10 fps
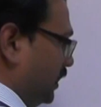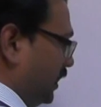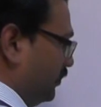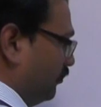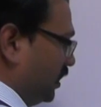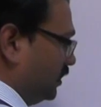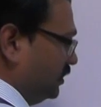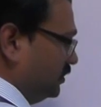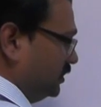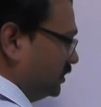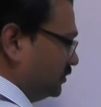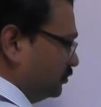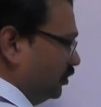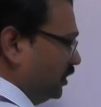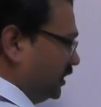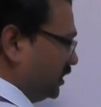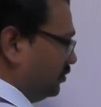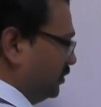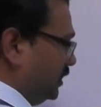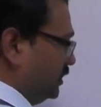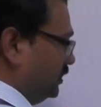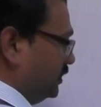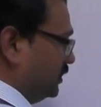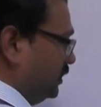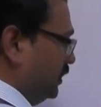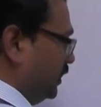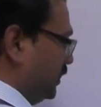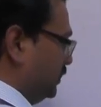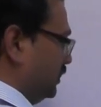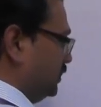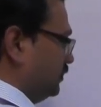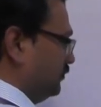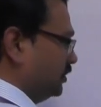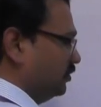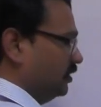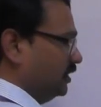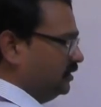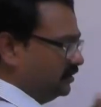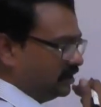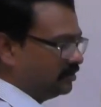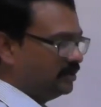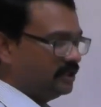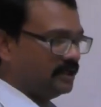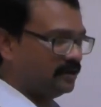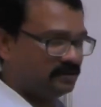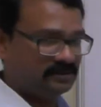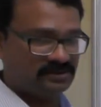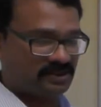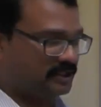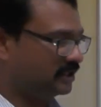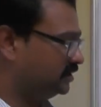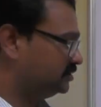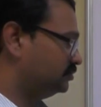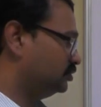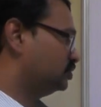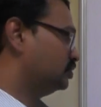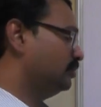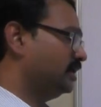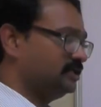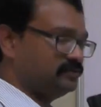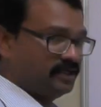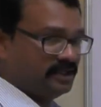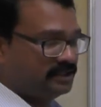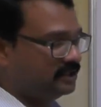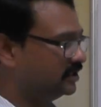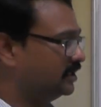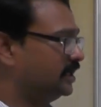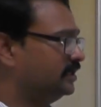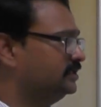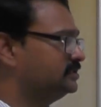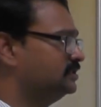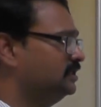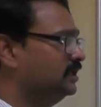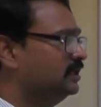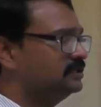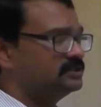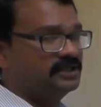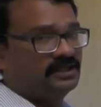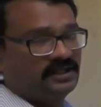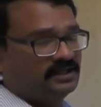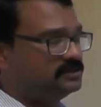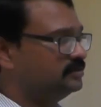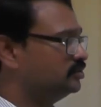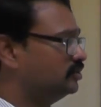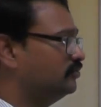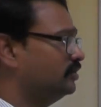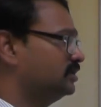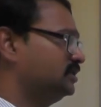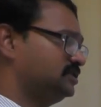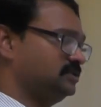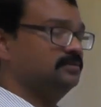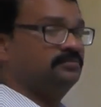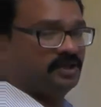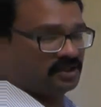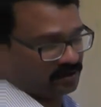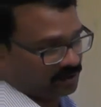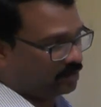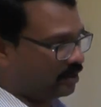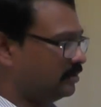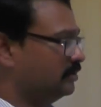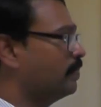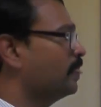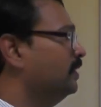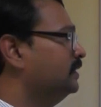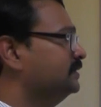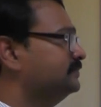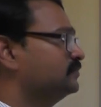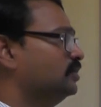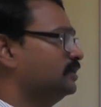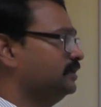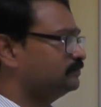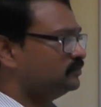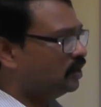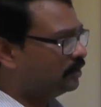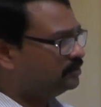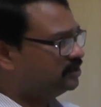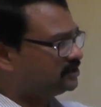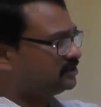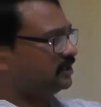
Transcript: and one will go and terminate here, and the other will go and terminate along straight line asymptote. So minus 180 degree line is the straight line asymptote for this particular problem. Okay, hope this is